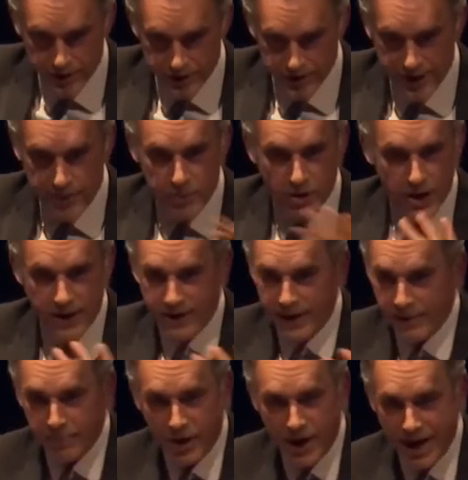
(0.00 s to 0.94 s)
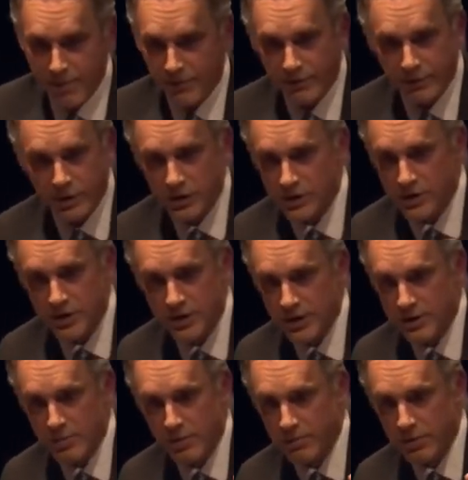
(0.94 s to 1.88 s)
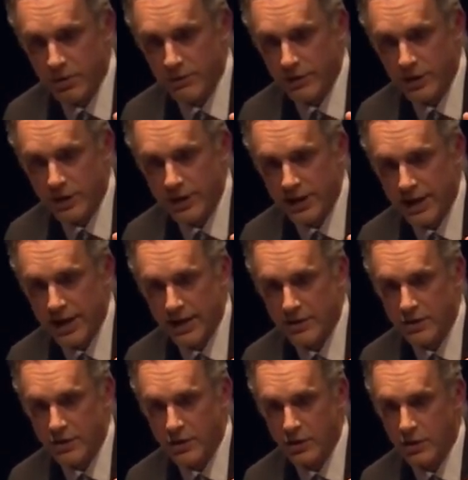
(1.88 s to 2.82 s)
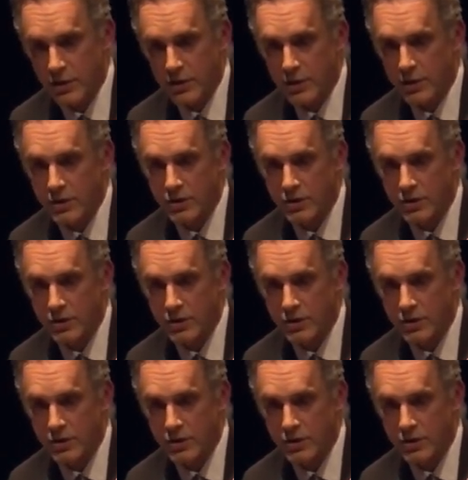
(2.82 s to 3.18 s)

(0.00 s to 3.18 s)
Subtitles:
the zebra, and they camouflage the zebra perfectly against the herd.